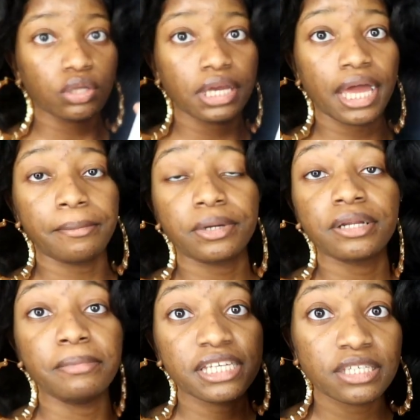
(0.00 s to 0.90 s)
and I'm
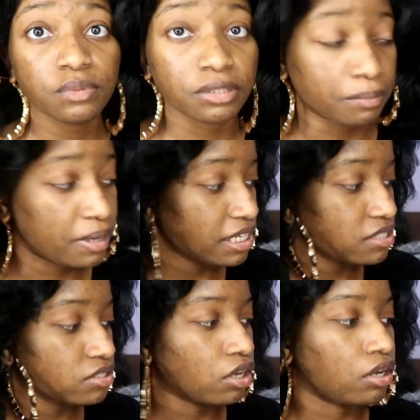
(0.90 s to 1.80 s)
gonna mix it with the
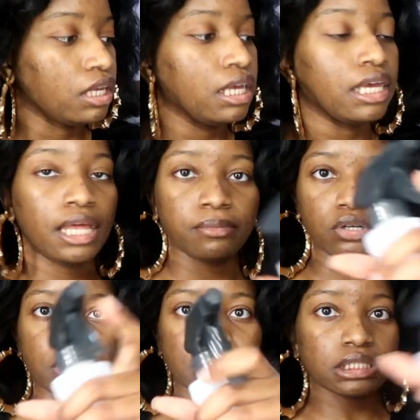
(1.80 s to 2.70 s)
pine sol and I'm
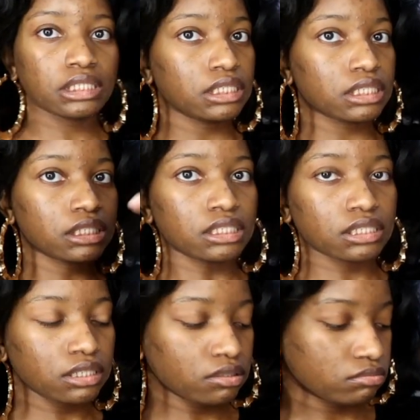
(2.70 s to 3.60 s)
gonna scoot scoot scoot scoot
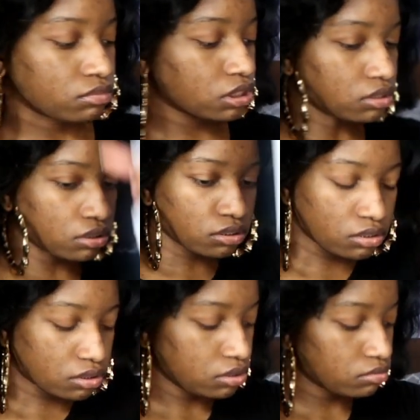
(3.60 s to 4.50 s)
scoot scoot
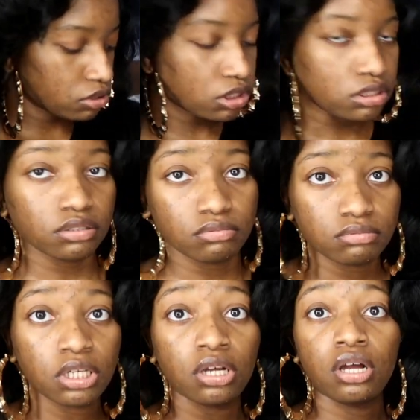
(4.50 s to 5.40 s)
scoot scoot
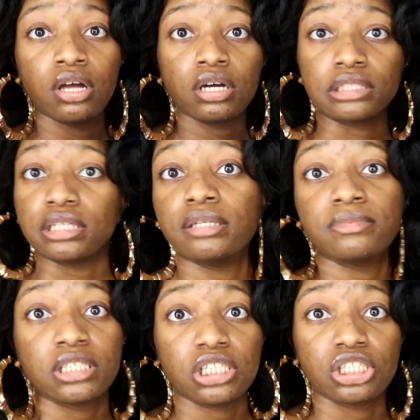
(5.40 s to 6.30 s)
scoot because
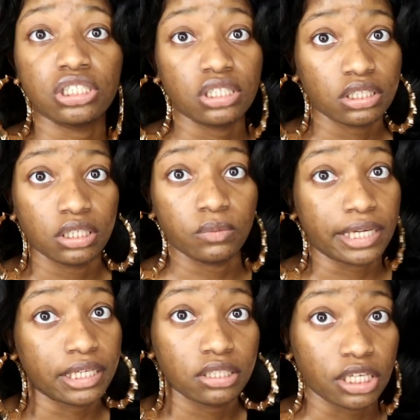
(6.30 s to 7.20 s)
I'm not touching nothing when
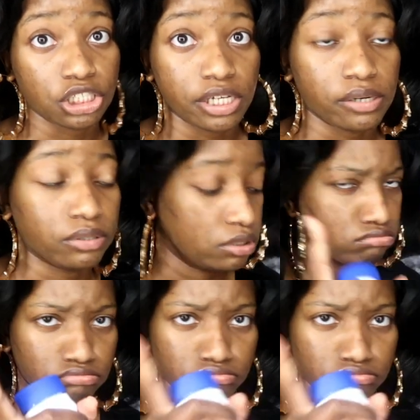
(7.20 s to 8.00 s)
I get in that shower.